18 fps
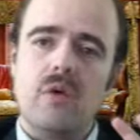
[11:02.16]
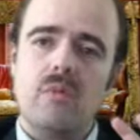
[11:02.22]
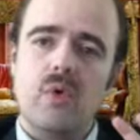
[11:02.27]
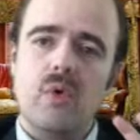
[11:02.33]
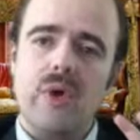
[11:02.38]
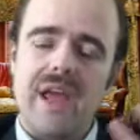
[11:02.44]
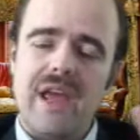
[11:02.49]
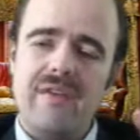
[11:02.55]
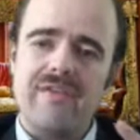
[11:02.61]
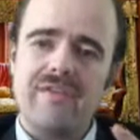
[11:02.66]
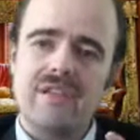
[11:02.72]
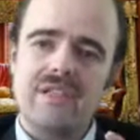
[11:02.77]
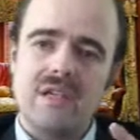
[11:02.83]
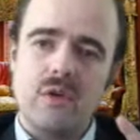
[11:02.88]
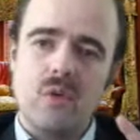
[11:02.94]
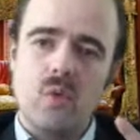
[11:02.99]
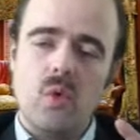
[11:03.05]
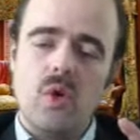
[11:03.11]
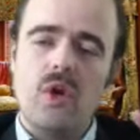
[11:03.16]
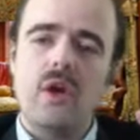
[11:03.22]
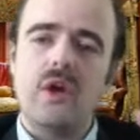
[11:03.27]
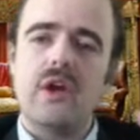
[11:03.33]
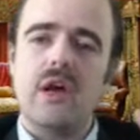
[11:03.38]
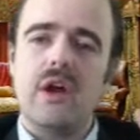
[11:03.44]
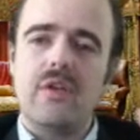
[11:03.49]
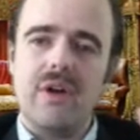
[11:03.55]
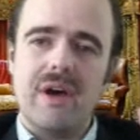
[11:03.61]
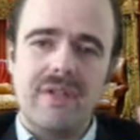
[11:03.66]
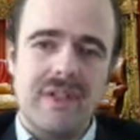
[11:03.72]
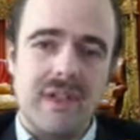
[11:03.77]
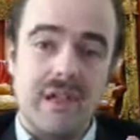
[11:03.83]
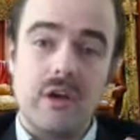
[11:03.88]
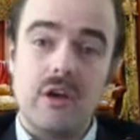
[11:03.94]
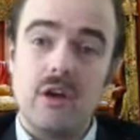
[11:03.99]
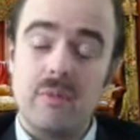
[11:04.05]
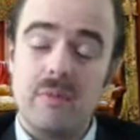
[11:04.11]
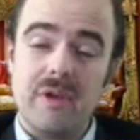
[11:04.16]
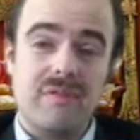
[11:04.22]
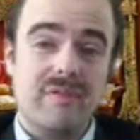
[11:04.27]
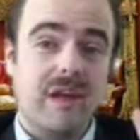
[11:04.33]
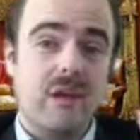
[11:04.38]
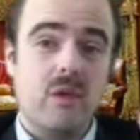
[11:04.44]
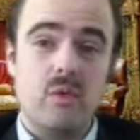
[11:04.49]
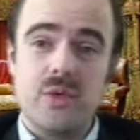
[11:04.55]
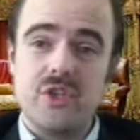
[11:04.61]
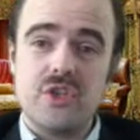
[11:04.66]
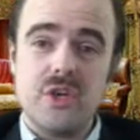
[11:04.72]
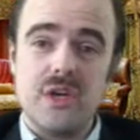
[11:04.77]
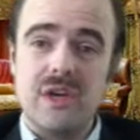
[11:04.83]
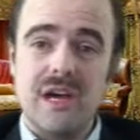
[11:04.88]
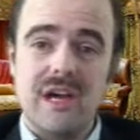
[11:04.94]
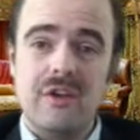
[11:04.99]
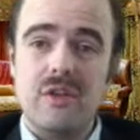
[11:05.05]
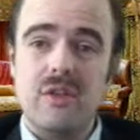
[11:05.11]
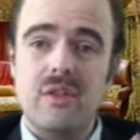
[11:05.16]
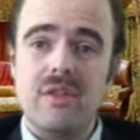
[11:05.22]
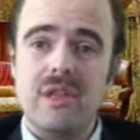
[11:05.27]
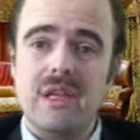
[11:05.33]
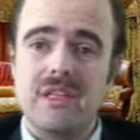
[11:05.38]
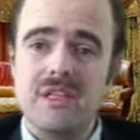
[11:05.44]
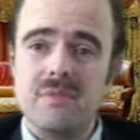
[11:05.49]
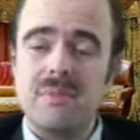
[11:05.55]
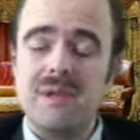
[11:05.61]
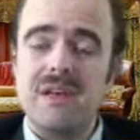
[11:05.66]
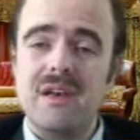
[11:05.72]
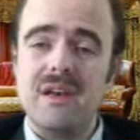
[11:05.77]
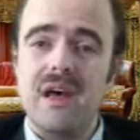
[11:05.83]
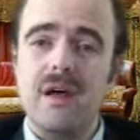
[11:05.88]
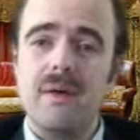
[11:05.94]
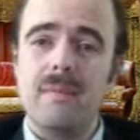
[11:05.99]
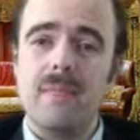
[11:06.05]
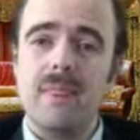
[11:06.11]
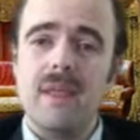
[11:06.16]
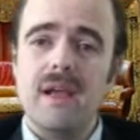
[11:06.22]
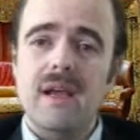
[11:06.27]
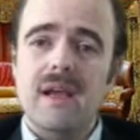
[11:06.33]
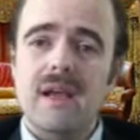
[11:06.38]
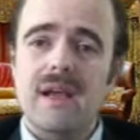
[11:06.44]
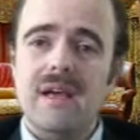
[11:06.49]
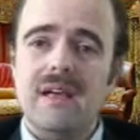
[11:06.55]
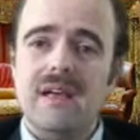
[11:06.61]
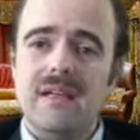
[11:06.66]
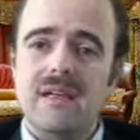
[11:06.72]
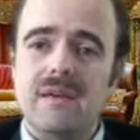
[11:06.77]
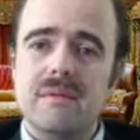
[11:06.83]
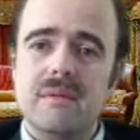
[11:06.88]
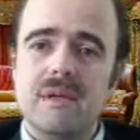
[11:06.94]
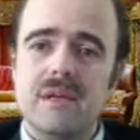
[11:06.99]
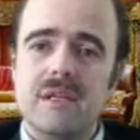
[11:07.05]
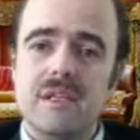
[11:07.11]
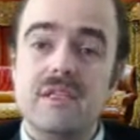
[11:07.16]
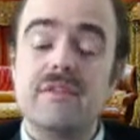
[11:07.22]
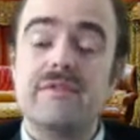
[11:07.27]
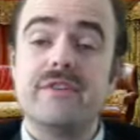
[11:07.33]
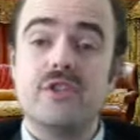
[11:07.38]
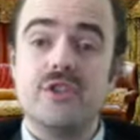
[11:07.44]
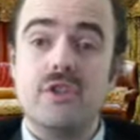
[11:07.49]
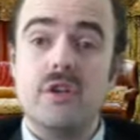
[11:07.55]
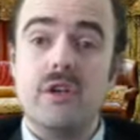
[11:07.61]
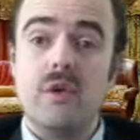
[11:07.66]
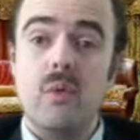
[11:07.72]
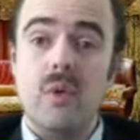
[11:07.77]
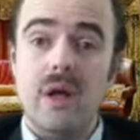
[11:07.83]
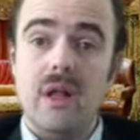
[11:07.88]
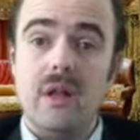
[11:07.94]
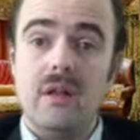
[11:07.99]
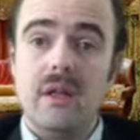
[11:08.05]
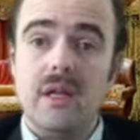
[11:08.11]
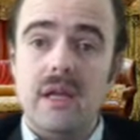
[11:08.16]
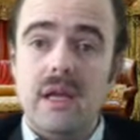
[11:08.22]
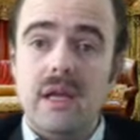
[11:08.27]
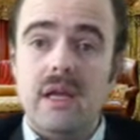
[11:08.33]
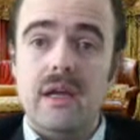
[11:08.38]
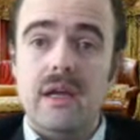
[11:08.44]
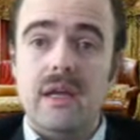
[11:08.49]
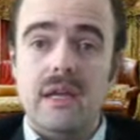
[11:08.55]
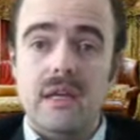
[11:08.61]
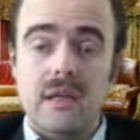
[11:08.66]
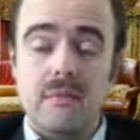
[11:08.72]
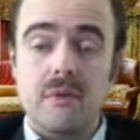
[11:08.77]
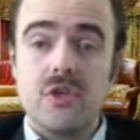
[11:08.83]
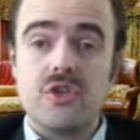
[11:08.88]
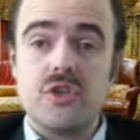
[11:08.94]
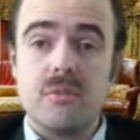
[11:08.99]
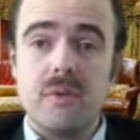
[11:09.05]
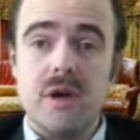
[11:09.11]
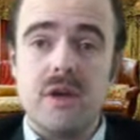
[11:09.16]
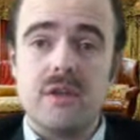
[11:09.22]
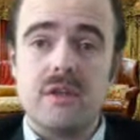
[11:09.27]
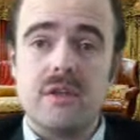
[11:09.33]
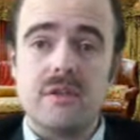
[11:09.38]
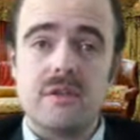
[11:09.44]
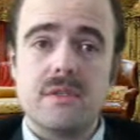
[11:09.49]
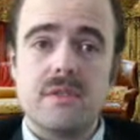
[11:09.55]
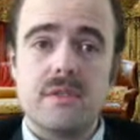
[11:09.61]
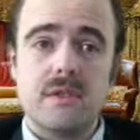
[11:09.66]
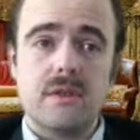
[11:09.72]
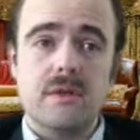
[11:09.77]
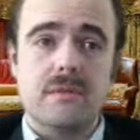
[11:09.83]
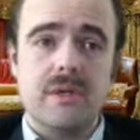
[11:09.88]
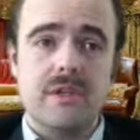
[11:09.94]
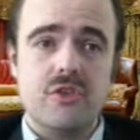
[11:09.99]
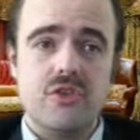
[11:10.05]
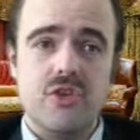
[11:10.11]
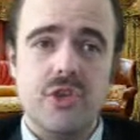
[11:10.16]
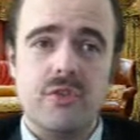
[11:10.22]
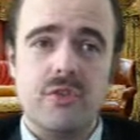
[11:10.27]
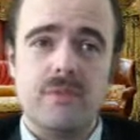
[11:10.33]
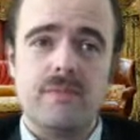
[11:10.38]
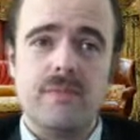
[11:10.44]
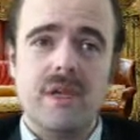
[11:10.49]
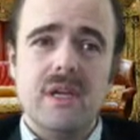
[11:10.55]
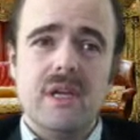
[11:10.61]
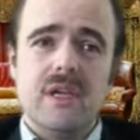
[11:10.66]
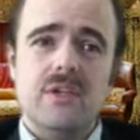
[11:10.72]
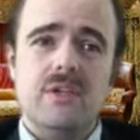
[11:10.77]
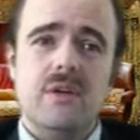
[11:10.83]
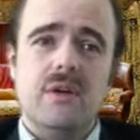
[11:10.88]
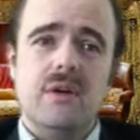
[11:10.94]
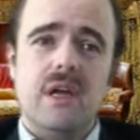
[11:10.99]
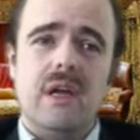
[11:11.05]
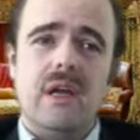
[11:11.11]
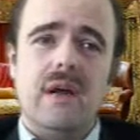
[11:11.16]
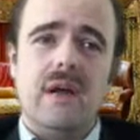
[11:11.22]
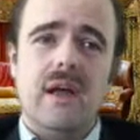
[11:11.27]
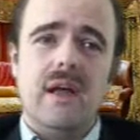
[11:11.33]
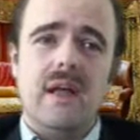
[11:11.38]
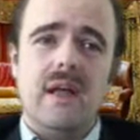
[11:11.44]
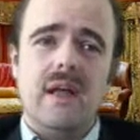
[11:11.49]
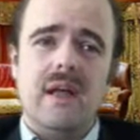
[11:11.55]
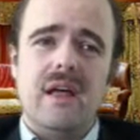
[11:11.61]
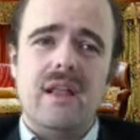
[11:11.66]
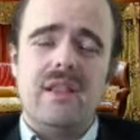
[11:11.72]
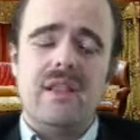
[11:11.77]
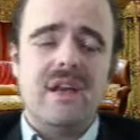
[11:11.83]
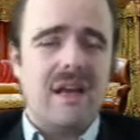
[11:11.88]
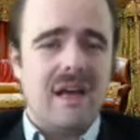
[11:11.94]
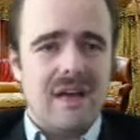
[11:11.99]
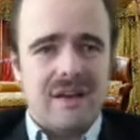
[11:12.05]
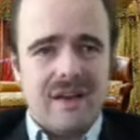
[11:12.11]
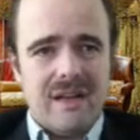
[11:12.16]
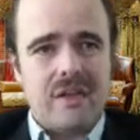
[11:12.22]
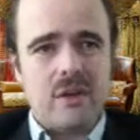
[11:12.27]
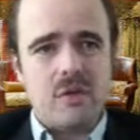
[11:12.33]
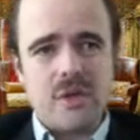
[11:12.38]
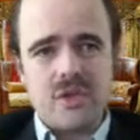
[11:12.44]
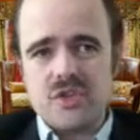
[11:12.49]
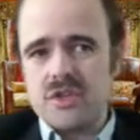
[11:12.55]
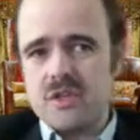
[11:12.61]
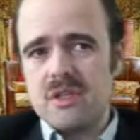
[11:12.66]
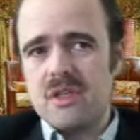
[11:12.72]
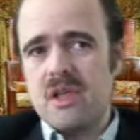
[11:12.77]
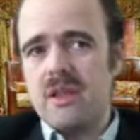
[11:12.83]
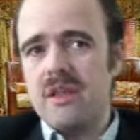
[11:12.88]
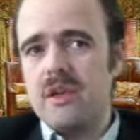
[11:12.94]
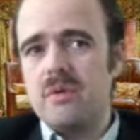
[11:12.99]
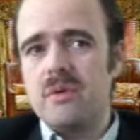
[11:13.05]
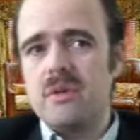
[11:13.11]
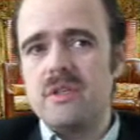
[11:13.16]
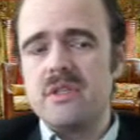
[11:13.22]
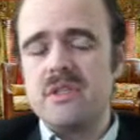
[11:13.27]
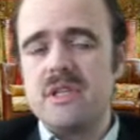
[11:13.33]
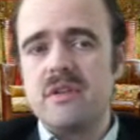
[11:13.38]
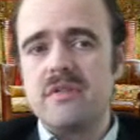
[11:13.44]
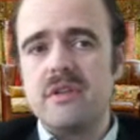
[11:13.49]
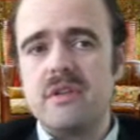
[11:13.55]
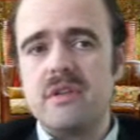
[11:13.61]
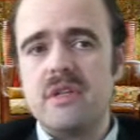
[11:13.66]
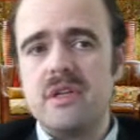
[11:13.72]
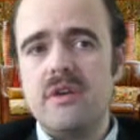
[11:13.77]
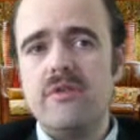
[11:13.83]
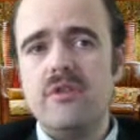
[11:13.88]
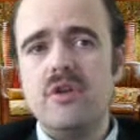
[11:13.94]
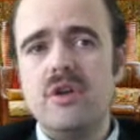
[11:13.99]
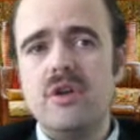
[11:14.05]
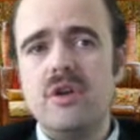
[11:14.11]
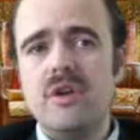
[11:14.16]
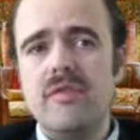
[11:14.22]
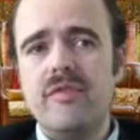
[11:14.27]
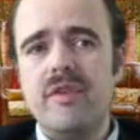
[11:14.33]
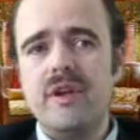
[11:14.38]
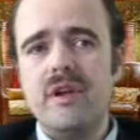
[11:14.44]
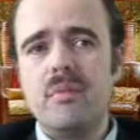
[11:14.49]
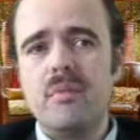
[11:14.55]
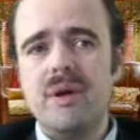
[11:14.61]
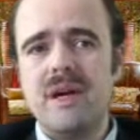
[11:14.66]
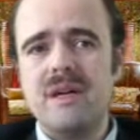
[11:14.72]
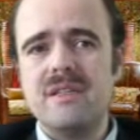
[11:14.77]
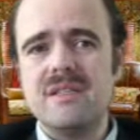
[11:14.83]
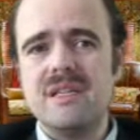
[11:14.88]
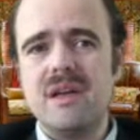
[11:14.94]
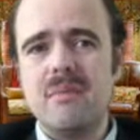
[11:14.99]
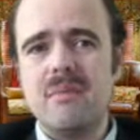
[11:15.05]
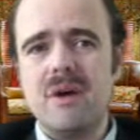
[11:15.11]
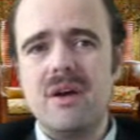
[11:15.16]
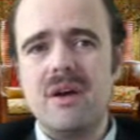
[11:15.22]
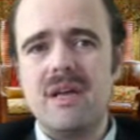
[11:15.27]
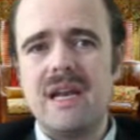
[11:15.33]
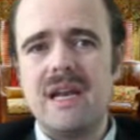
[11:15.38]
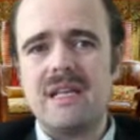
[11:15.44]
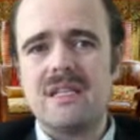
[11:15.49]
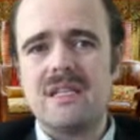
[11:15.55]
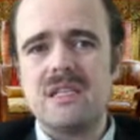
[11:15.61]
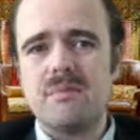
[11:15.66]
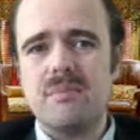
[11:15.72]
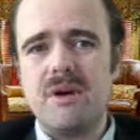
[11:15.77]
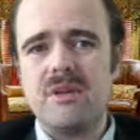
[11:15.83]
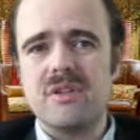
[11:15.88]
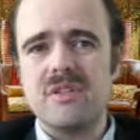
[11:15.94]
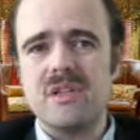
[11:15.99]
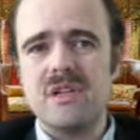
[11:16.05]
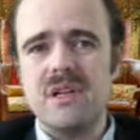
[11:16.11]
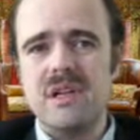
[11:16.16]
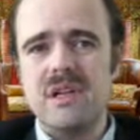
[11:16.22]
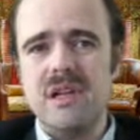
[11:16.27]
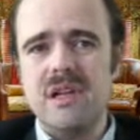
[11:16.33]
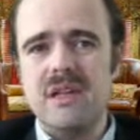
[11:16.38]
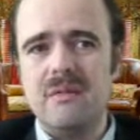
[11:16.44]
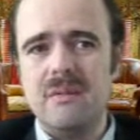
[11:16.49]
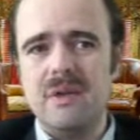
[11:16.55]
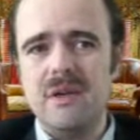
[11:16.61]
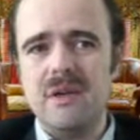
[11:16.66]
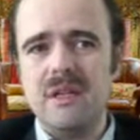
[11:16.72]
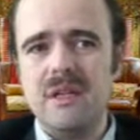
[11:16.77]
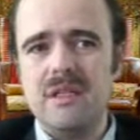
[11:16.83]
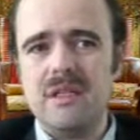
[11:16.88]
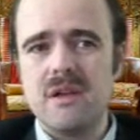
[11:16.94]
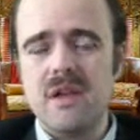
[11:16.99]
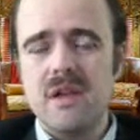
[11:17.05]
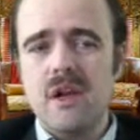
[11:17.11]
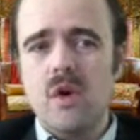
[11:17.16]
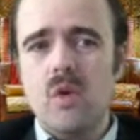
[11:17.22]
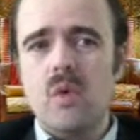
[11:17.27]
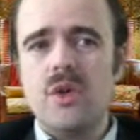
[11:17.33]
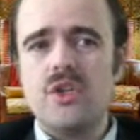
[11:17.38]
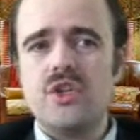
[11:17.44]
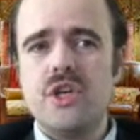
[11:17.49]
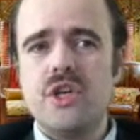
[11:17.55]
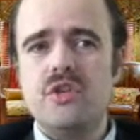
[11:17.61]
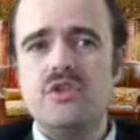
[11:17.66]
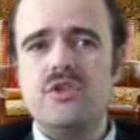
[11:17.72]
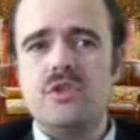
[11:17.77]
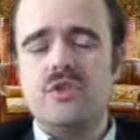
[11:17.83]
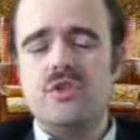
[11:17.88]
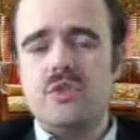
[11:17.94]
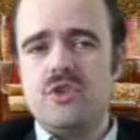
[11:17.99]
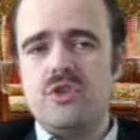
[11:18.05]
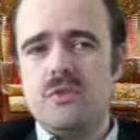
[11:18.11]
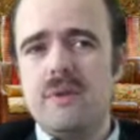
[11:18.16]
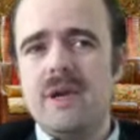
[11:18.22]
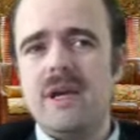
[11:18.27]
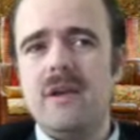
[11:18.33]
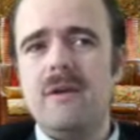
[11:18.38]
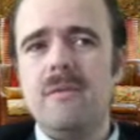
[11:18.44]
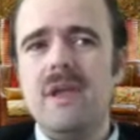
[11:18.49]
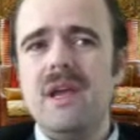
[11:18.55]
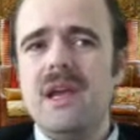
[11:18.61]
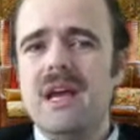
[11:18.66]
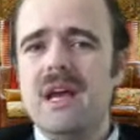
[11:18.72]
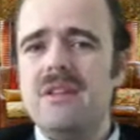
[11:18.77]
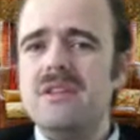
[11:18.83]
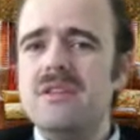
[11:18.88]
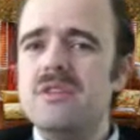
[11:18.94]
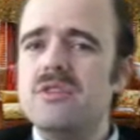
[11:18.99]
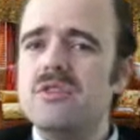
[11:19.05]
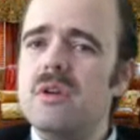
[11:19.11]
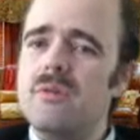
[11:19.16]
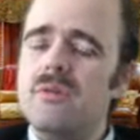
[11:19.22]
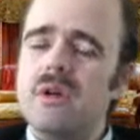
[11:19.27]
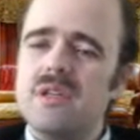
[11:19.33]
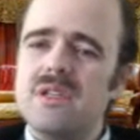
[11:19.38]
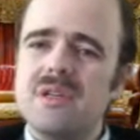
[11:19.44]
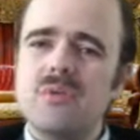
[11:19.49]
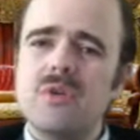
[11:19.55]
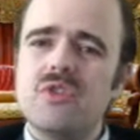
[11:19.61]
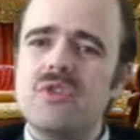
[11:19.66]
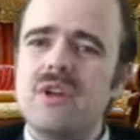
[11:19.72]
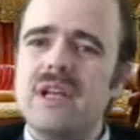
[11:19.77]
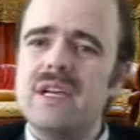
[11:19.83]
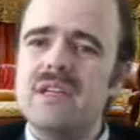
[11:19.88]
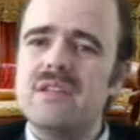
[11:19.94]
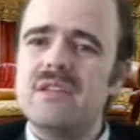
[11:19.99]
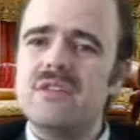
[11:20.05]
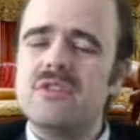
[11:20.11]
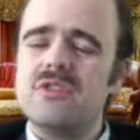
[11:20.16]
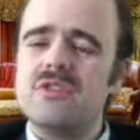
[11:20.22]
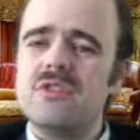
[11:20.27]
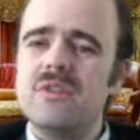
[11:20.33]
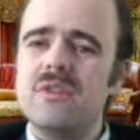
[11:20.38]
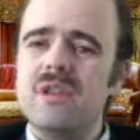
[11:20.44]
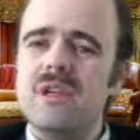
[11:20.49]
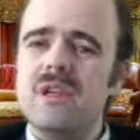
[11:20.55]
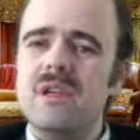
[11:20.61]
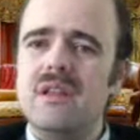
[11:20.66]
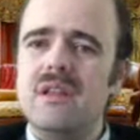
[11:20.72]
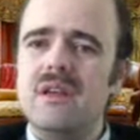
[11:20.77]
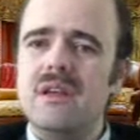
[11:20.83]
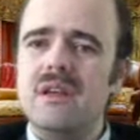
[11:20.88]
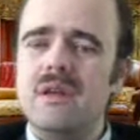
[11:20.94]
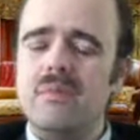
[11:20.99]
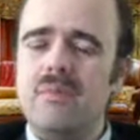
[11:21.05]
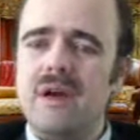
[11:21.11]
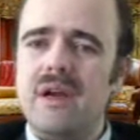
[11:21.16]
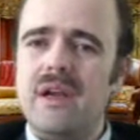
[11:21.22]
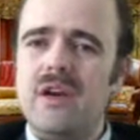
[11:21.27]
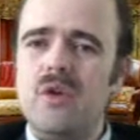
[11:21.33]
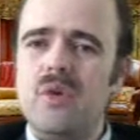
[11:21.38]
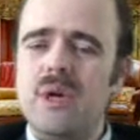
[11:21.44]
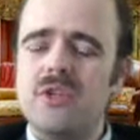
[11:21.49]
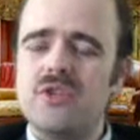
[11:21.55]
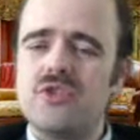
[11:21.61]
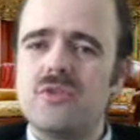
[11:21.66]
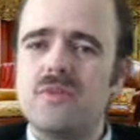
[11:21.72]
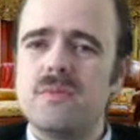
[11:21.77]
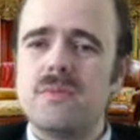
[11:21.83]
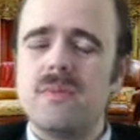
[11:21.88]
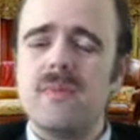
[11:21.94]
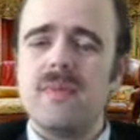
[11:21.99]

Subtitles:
more effort and work around the economic value, which I don't think has been done sufficiently well in emerging markets in general. So another question that we received is, if you could affect pricing and market access policy in the Middle East, what changes would you make? And this is somewhat related to the prior question.